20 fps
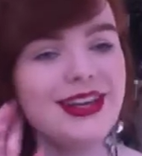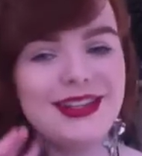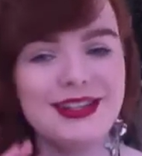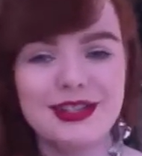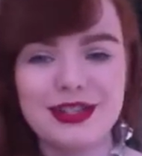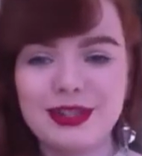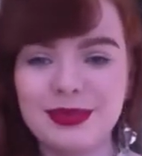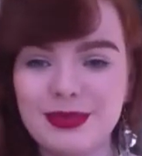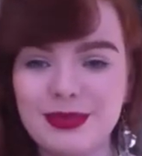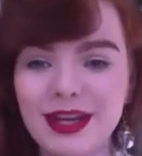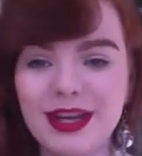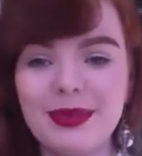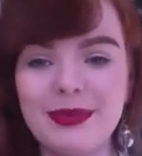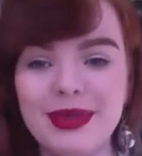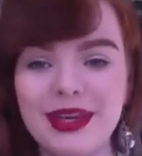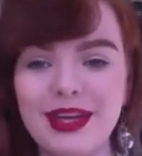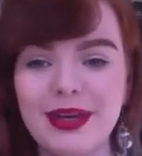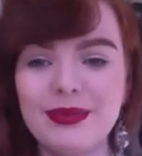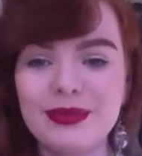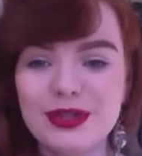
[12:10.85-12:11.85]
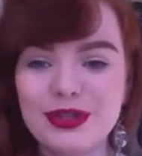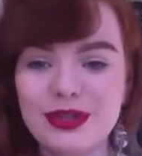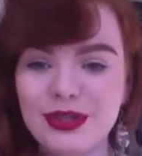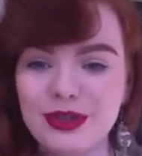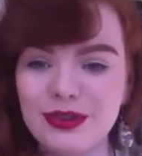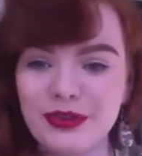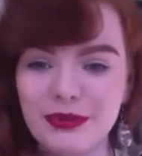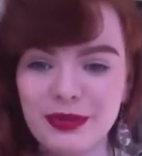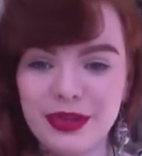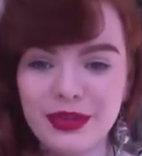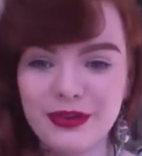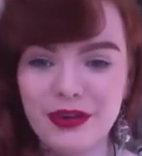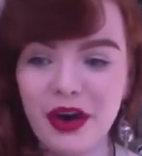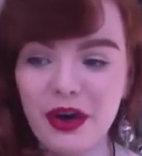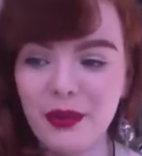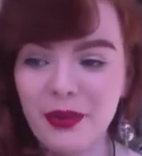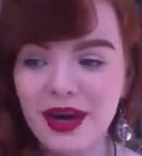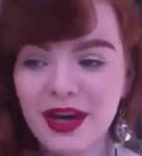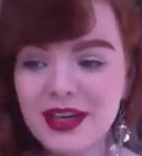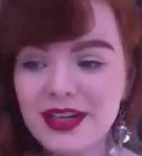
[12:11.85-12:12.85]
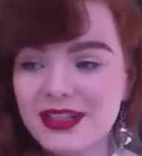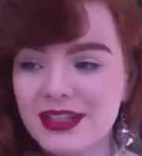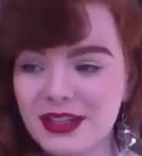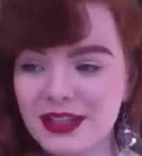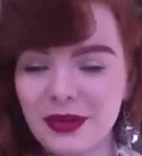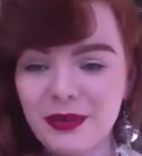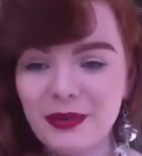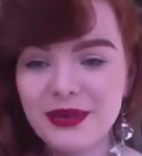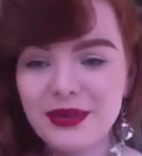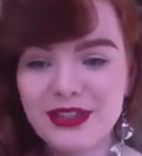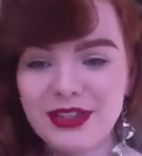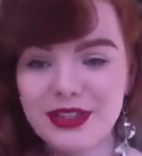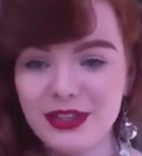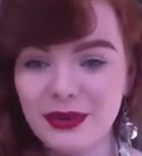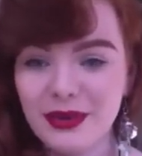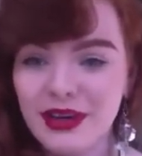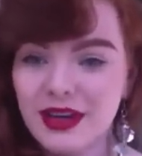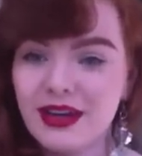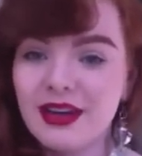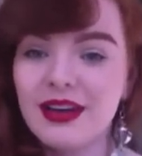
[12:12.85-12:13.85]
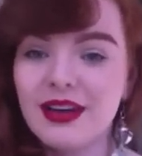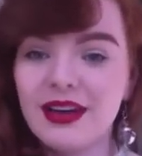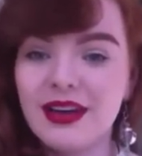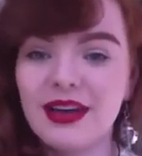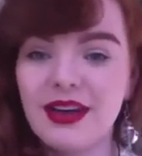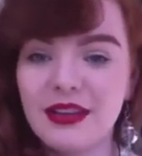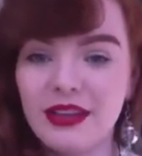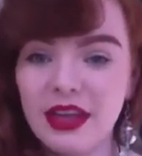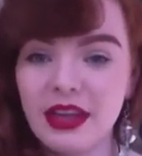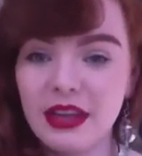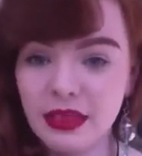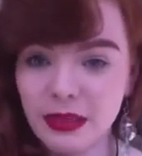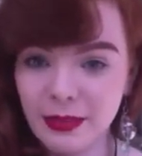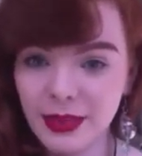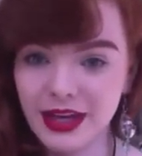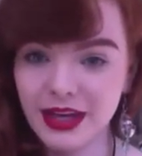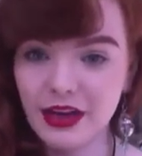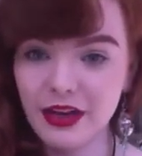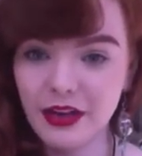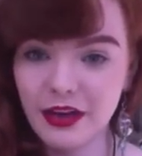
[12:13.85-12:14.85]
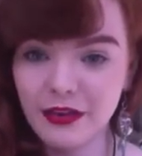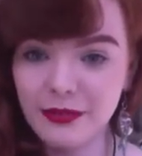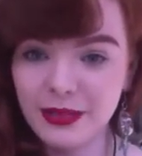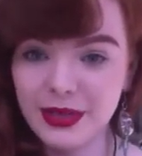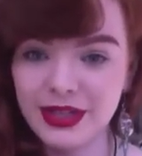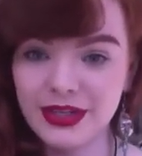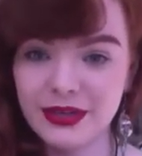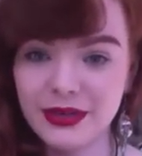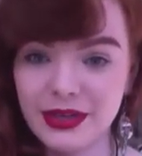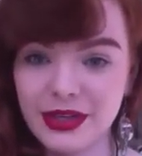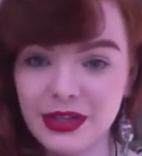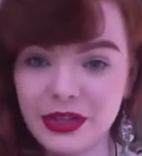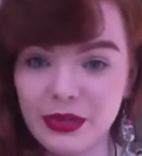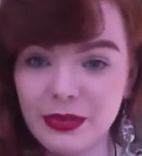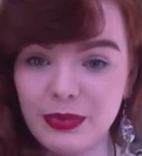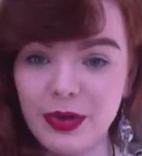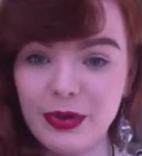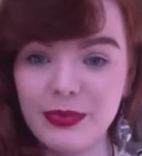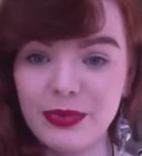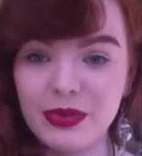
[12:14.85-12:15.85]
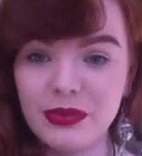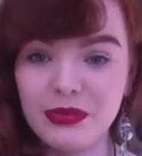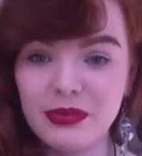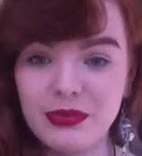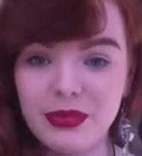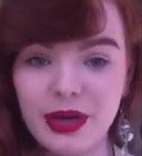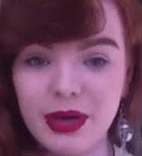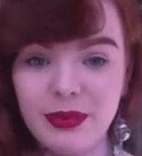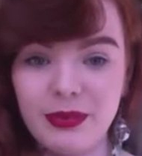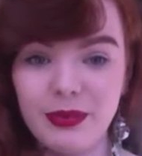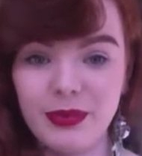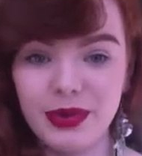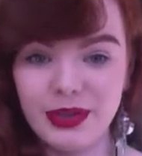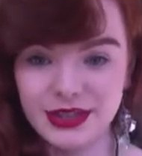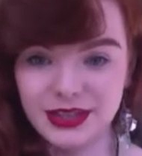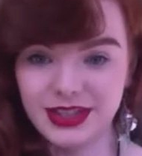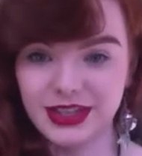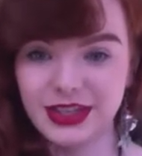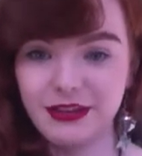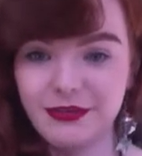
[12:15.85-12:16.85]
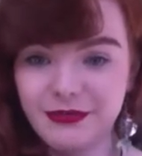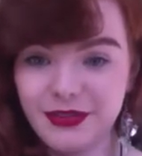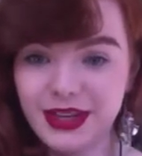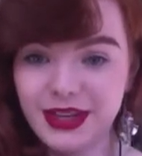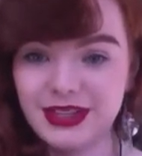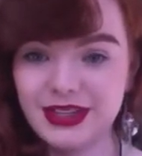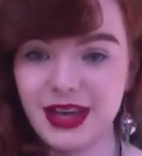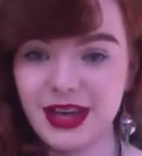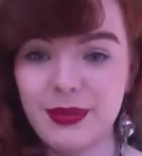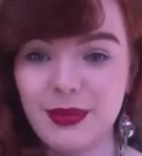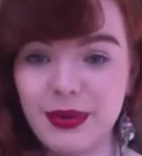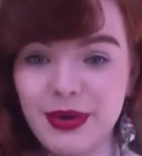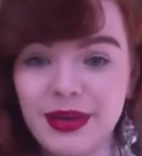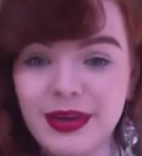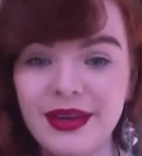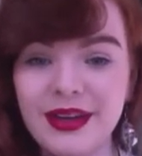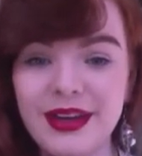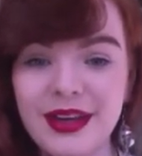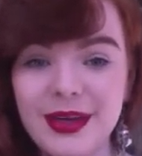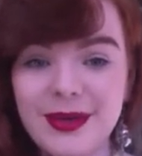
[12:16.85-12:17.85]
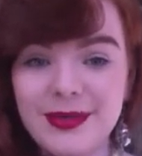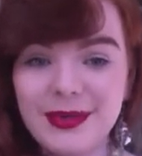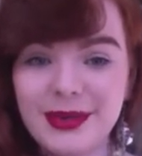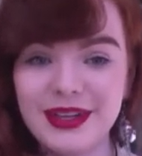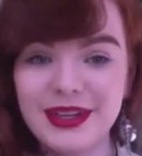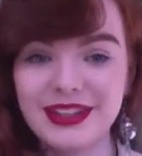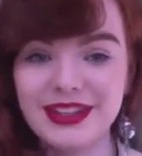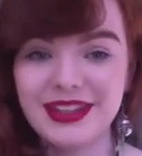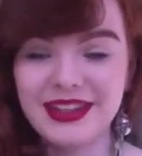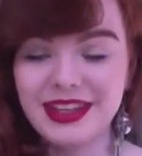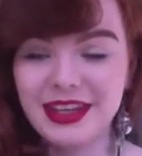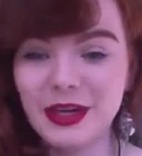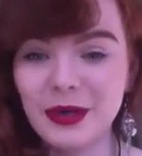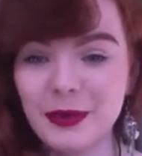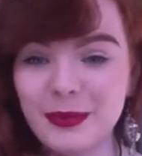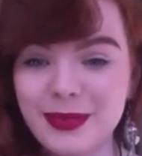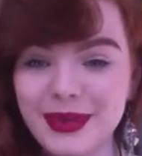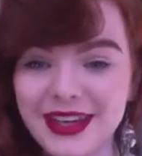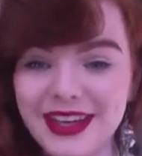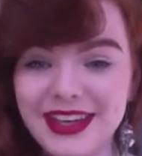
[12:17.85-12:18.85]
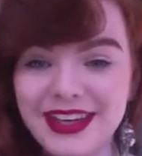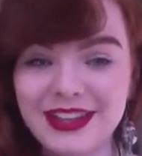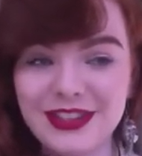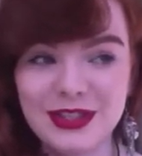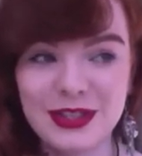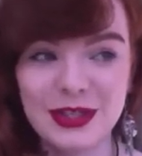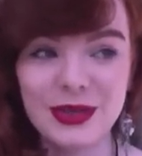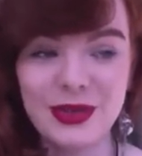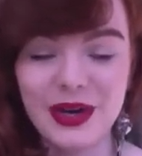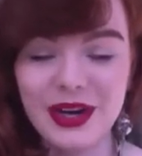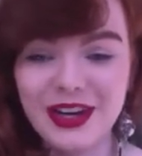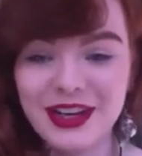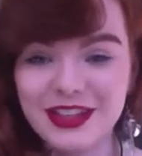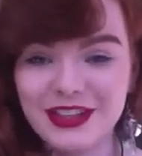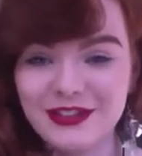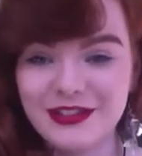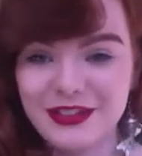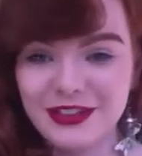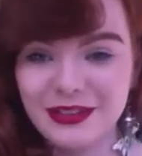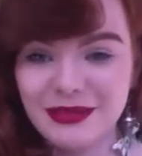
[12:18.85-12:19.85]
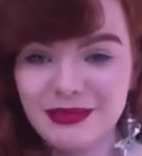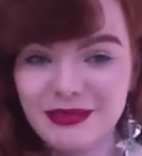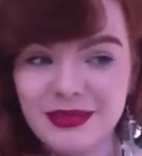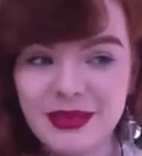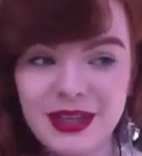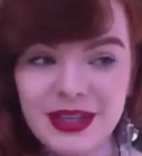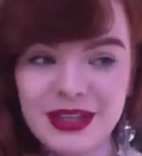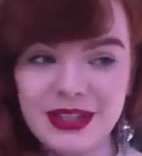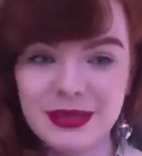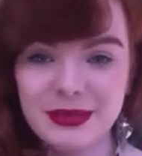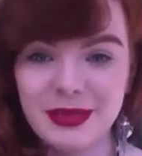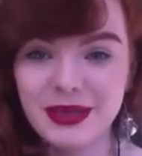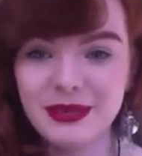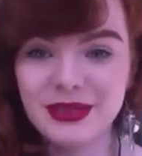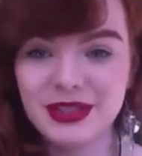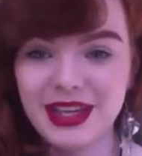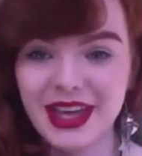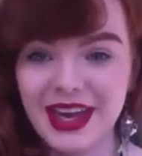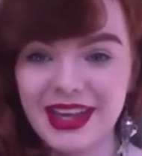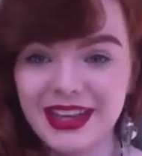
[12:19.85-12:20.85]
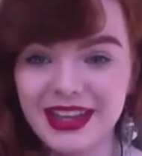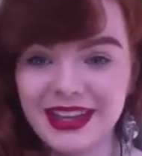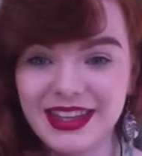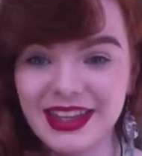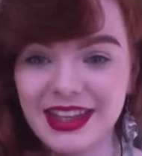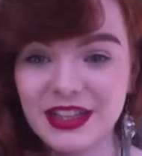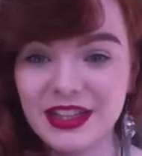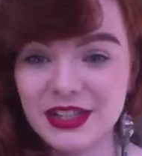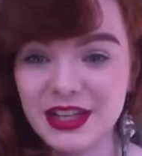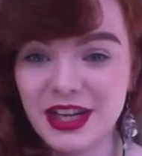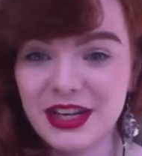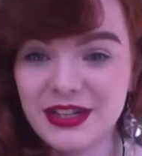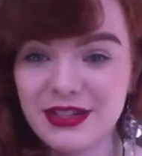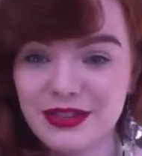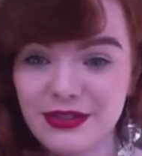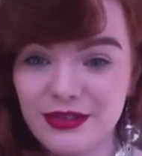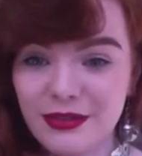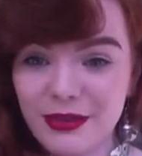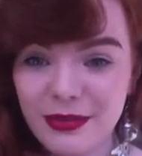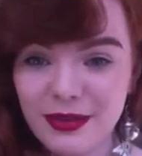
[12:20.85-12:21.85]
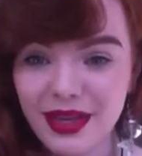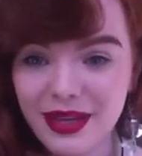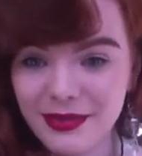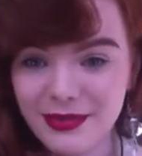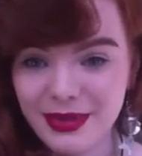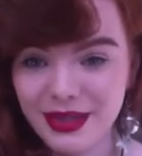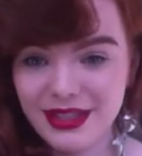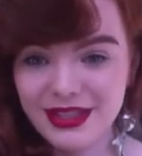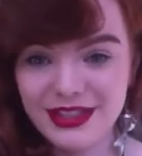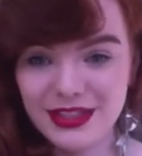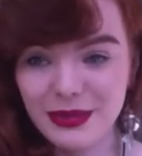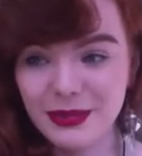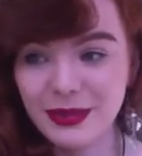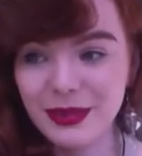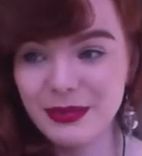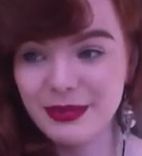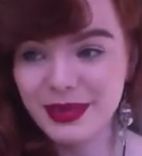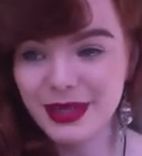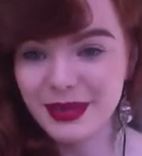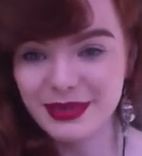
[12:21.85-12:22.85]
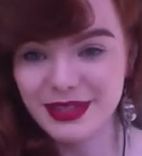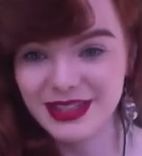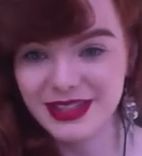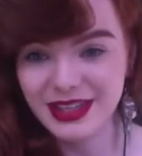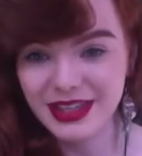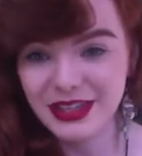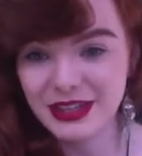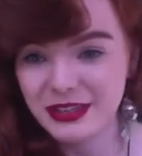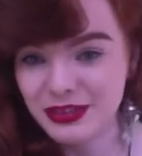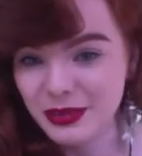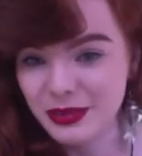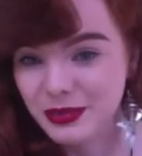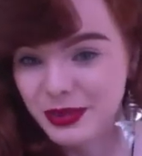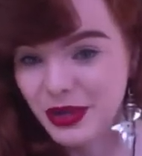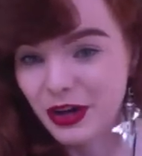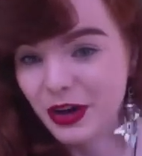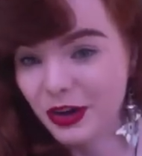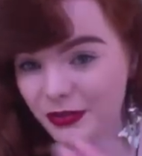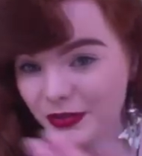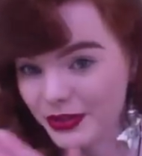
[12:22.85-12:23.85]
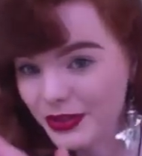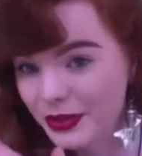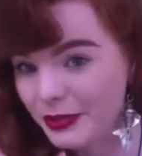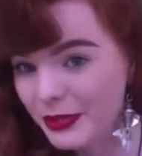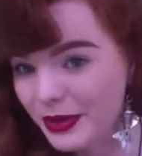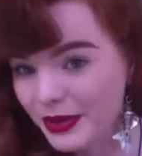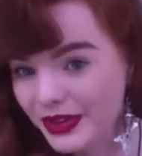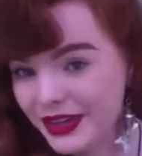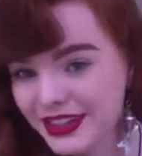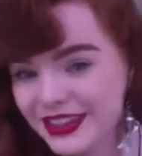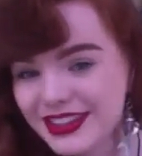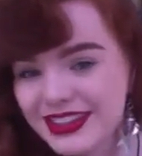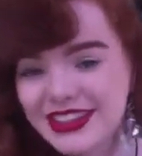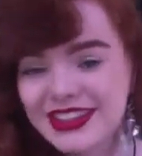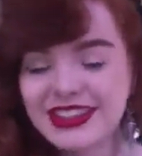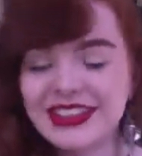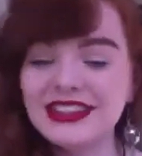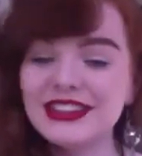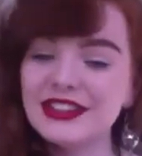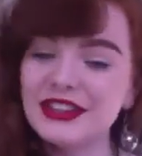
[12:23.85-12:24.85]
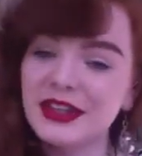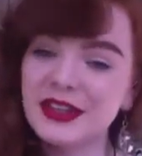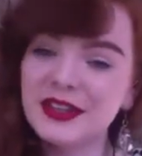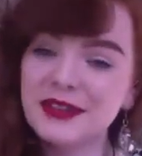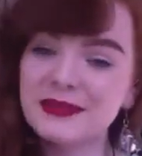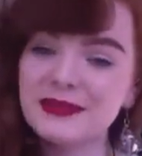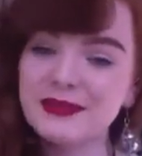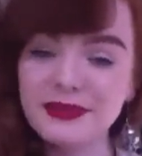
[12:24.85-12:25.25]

It's just purely being able to shoot them in the right way, because I don't want to do it in the manner that I've been doing it at the moment, where it's like a fixed camera, because I think it would be too hard to be able to get anything educational from it, because you wouldn't be able to see it because I'd be half in the mirror. So